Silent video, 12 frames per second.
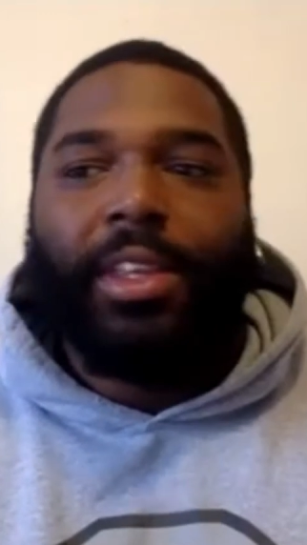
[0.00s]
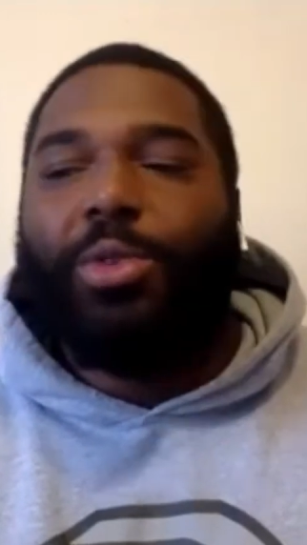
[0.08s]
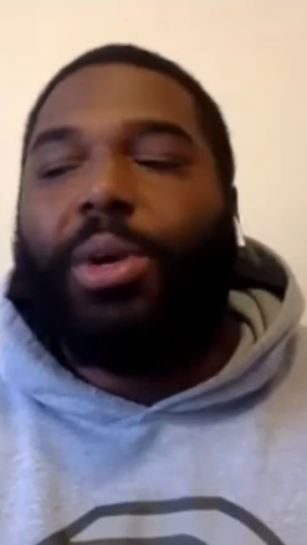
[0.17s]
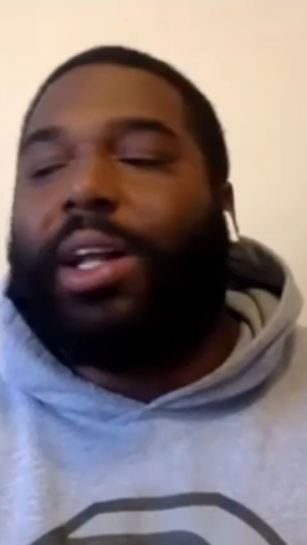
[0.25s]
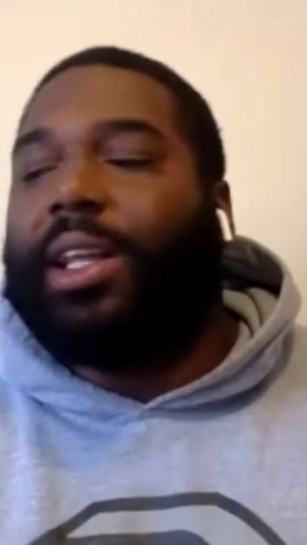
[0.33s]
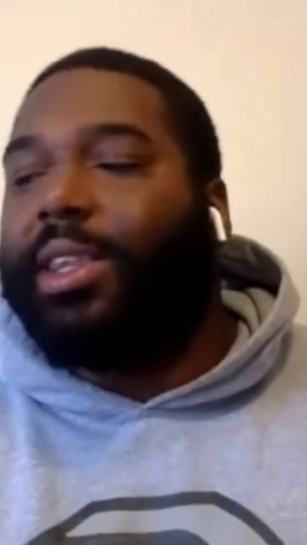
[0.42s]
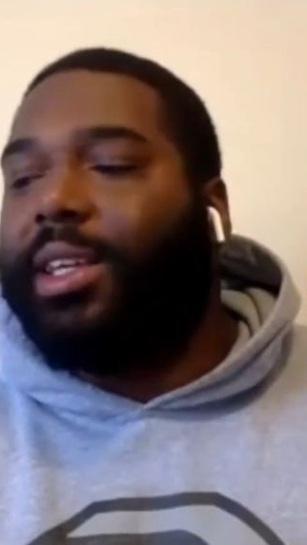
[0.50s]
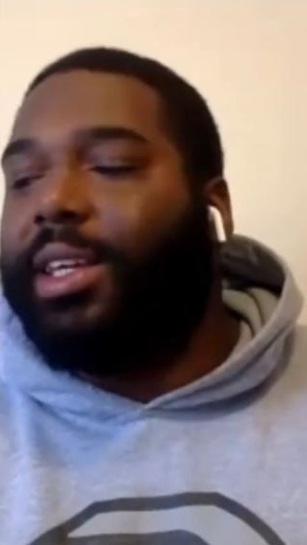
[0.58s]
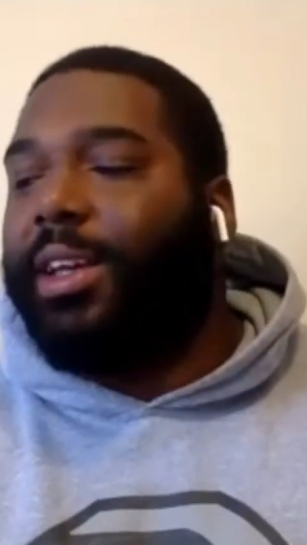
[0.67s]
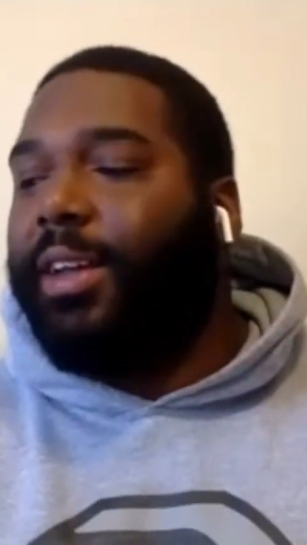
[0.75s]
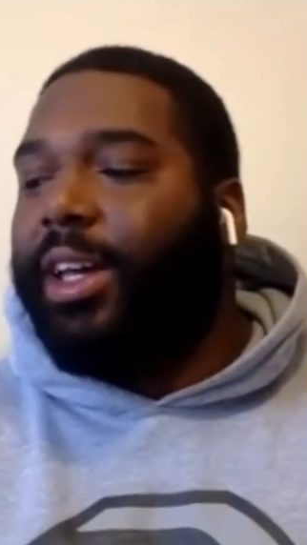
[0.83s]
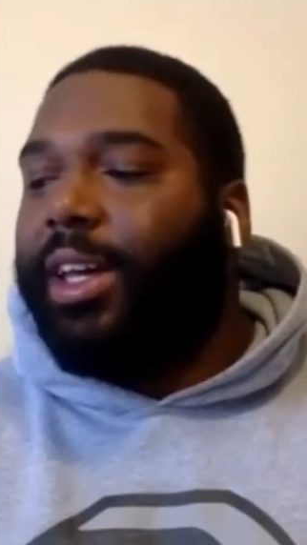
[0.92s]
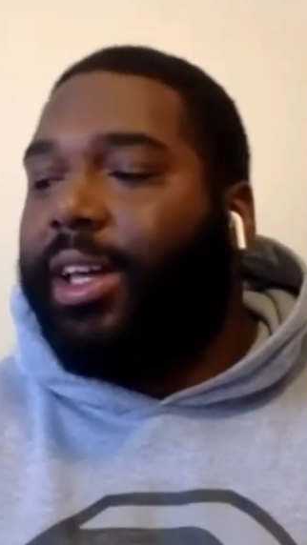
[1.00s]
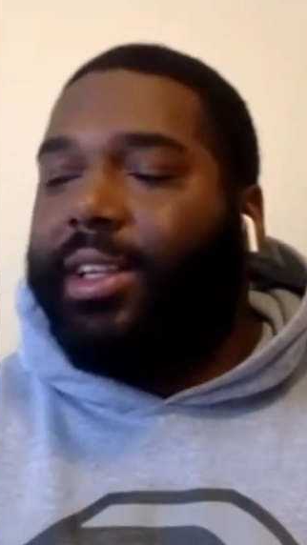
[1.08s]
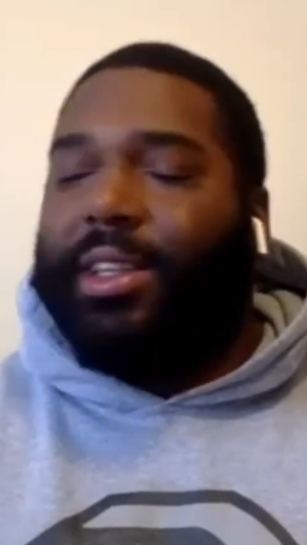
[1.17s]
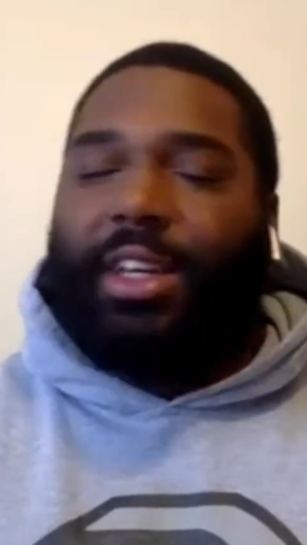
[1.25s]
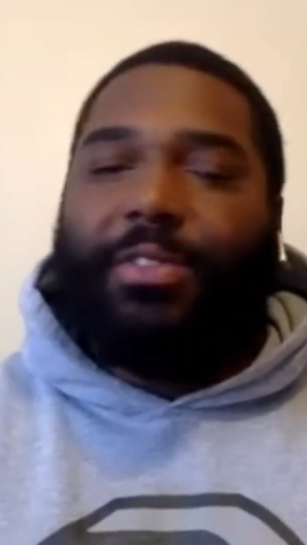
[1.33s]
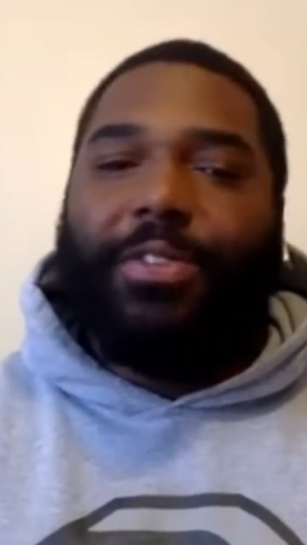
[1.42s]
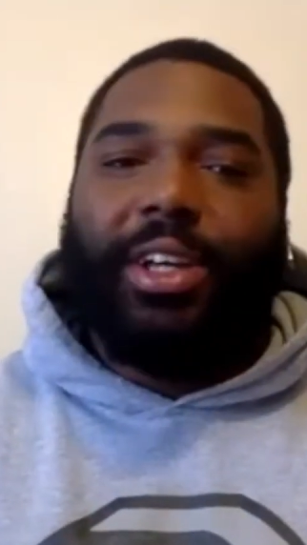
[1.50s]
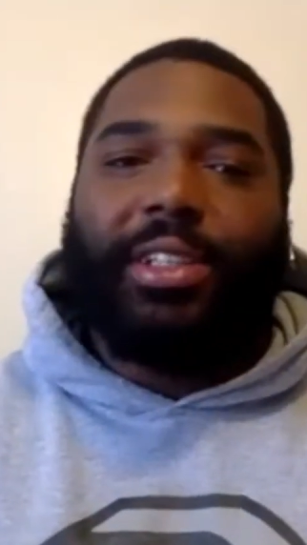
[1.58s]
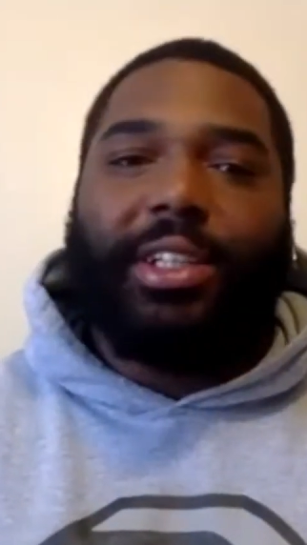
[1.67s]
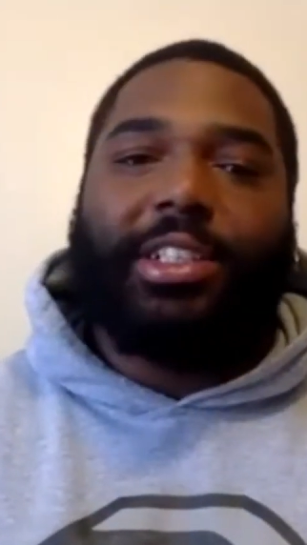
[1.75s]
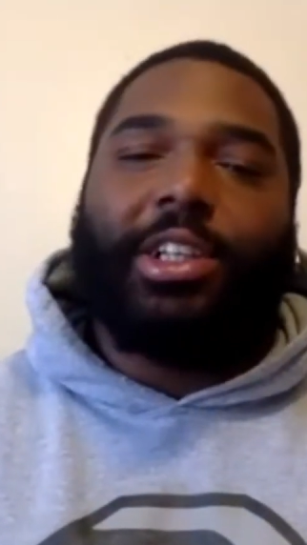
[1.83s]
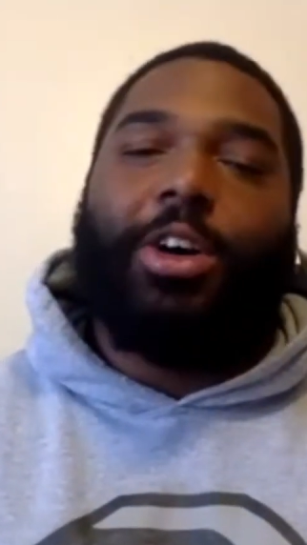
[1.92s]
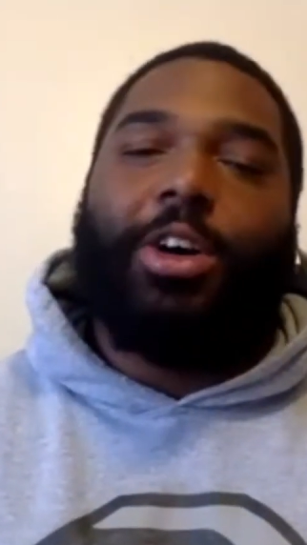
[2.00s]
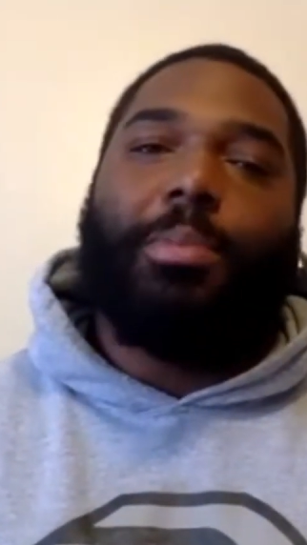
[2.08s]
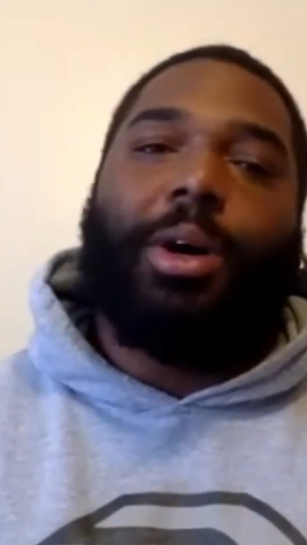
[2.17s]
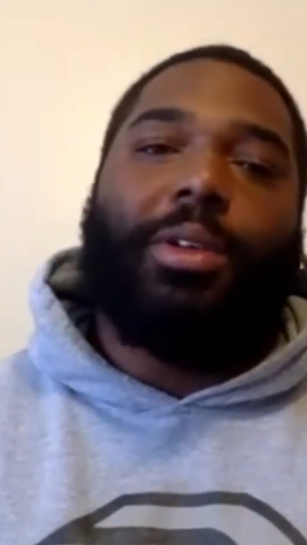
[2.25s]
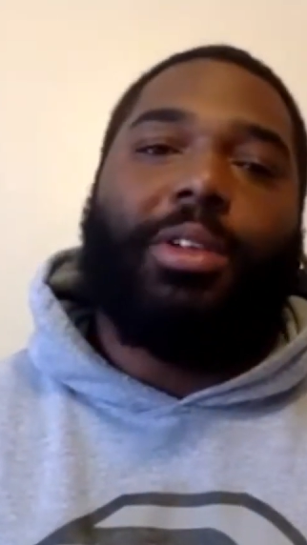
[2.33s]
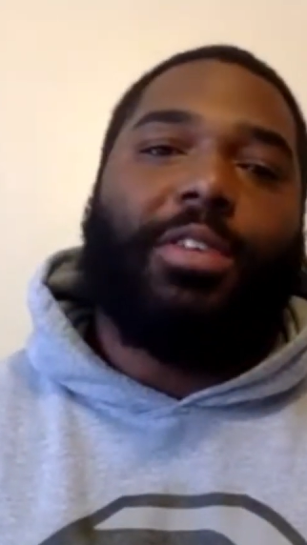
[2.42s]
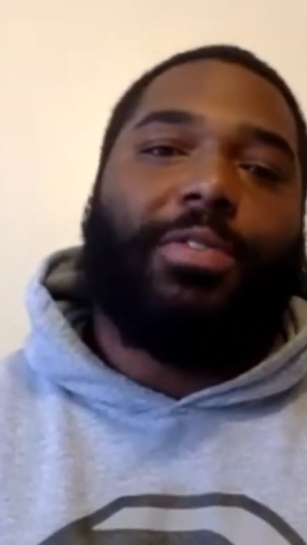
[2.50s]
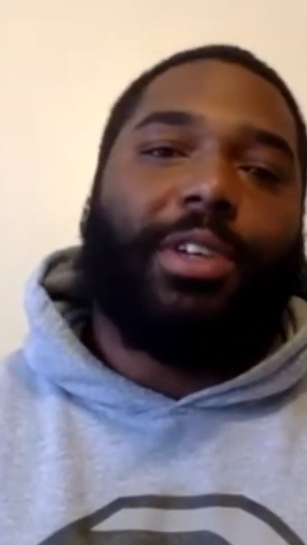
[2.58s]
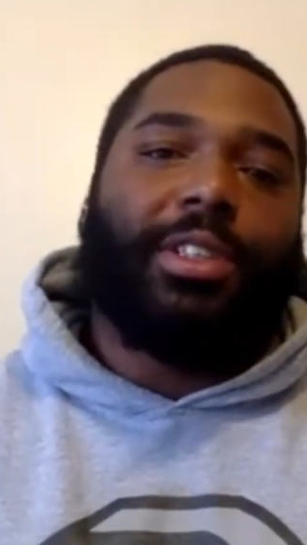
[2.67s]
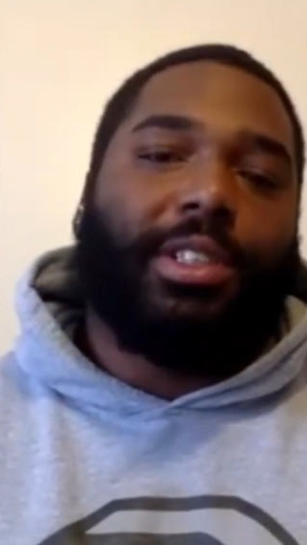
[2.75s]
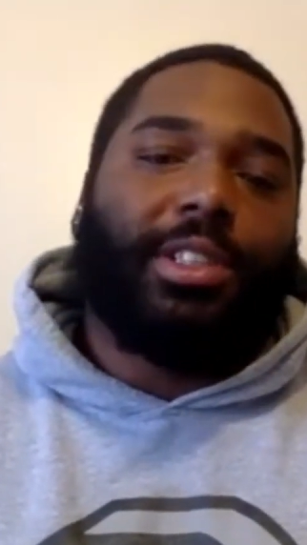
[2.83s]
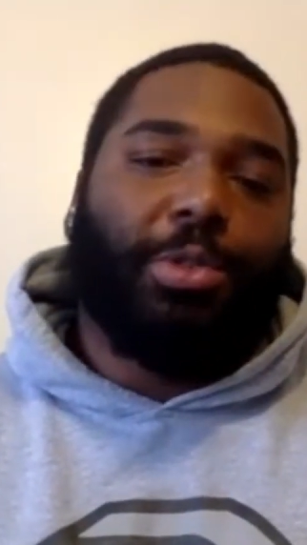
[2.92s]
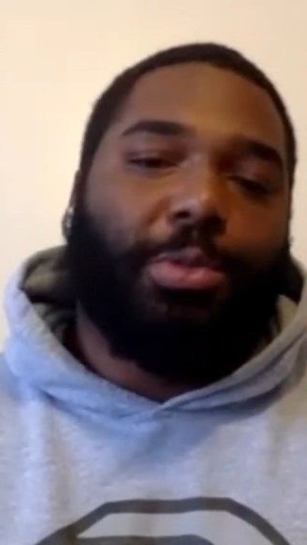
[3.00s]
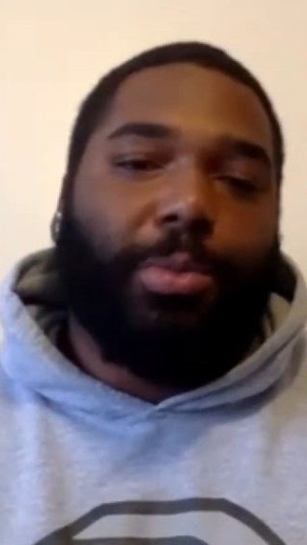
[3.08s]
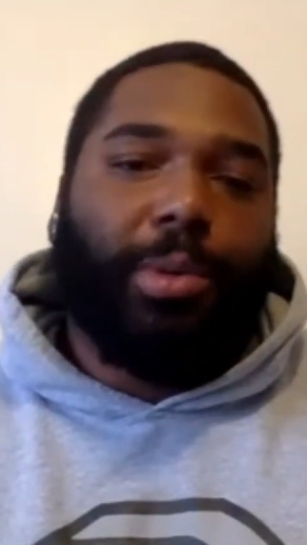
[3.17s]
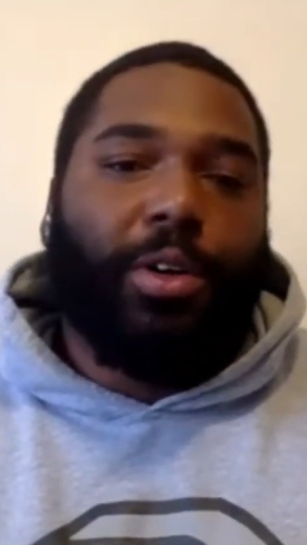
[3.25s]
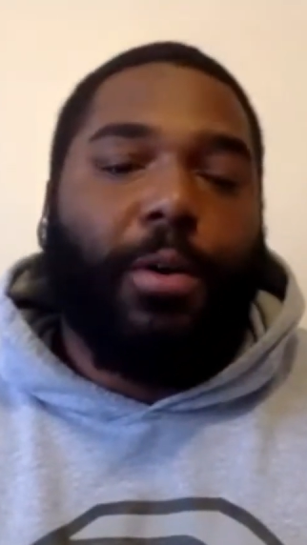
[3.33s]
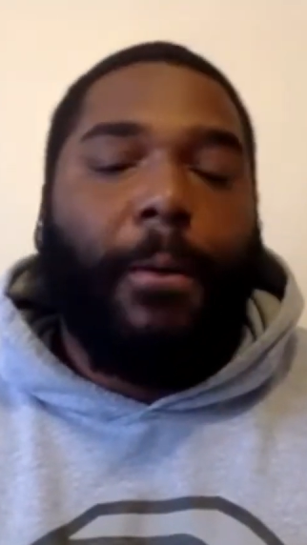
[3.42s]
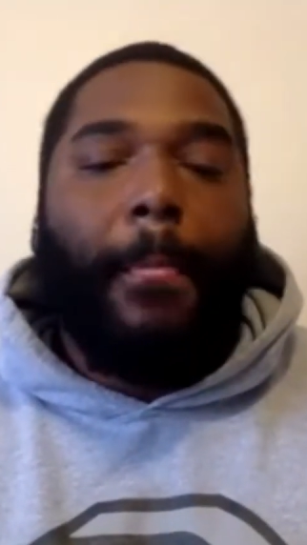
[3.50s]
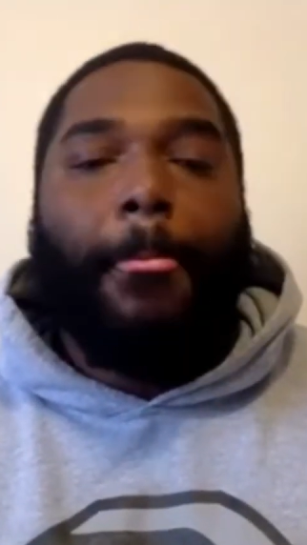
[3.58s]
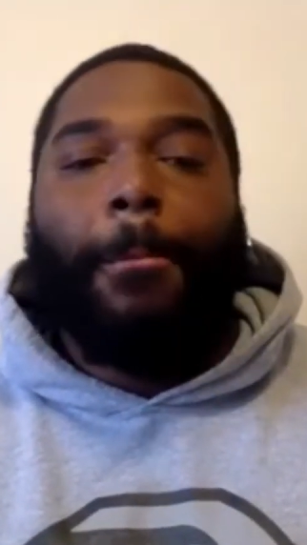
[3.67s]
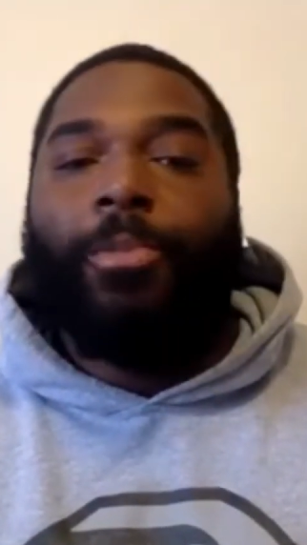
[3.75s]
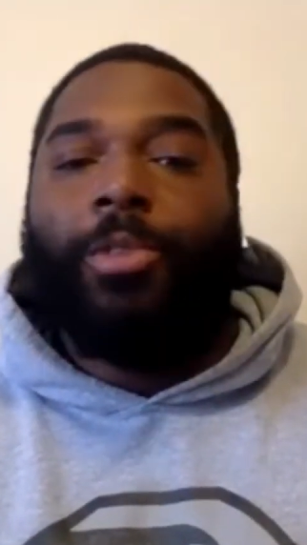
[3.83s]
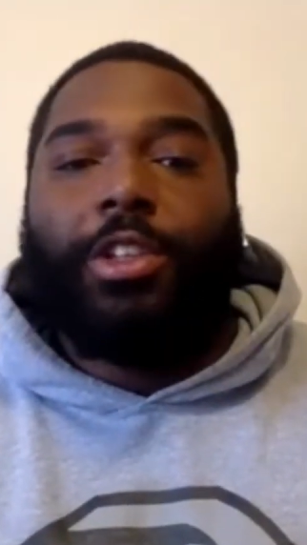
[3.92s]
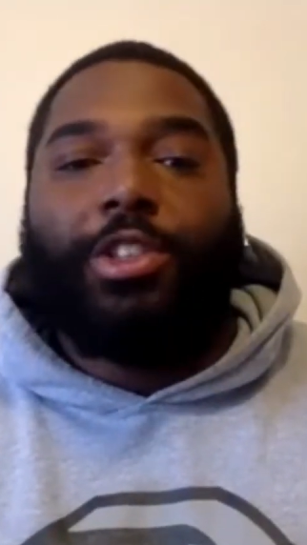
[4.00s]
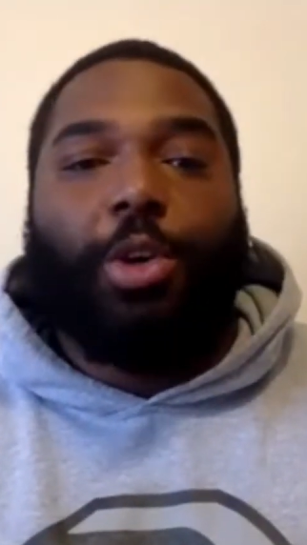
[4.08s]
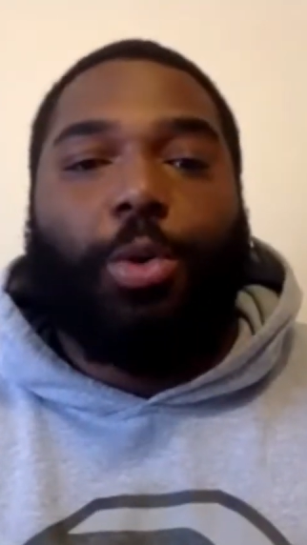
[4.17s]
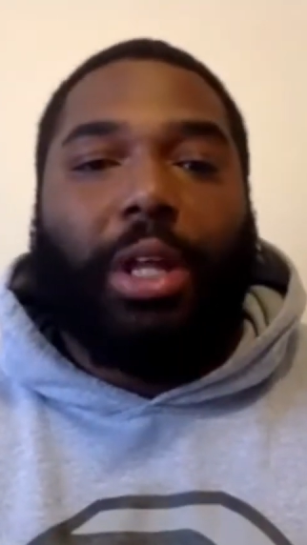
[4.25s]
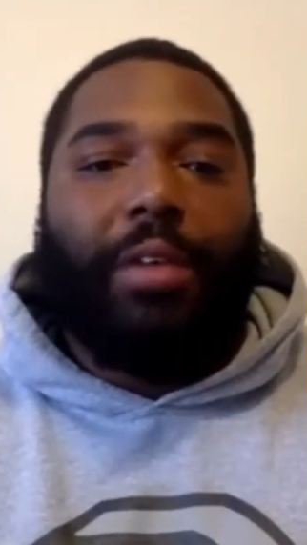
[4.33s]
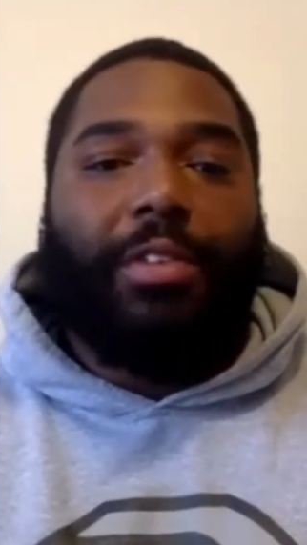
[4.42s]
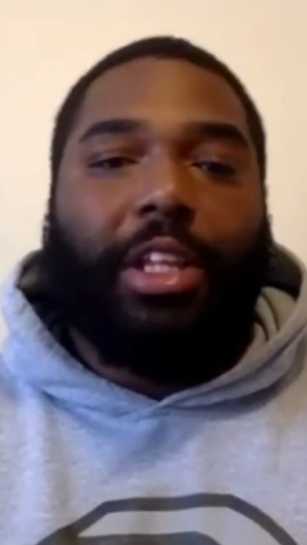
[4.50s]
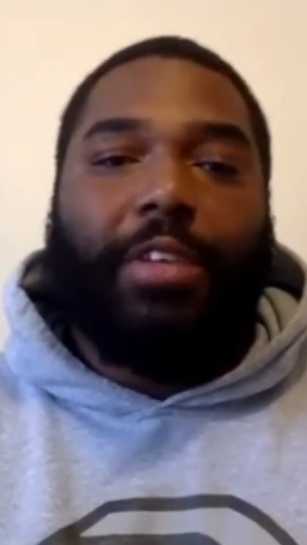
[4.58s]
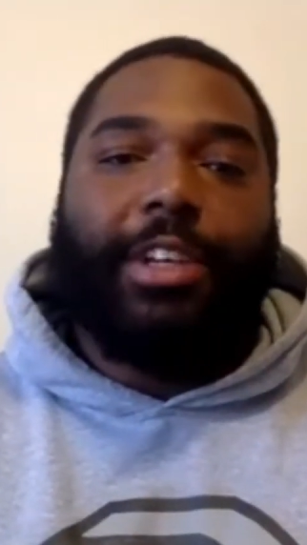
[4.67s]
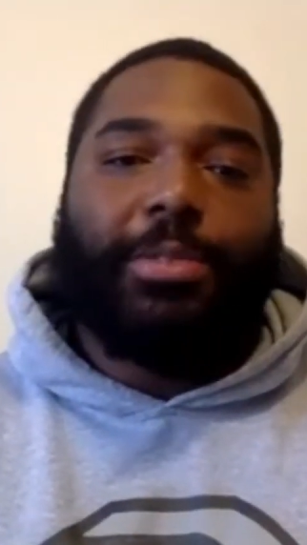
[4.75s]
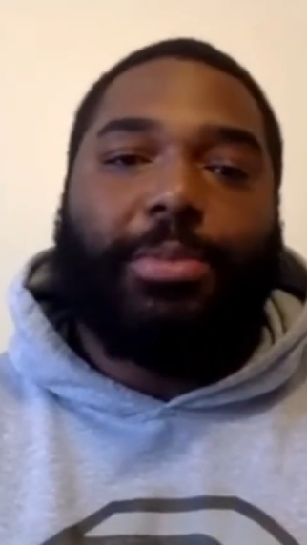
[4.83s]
You got to think. Defense is all about defense in the Super Bowl. So whatever defense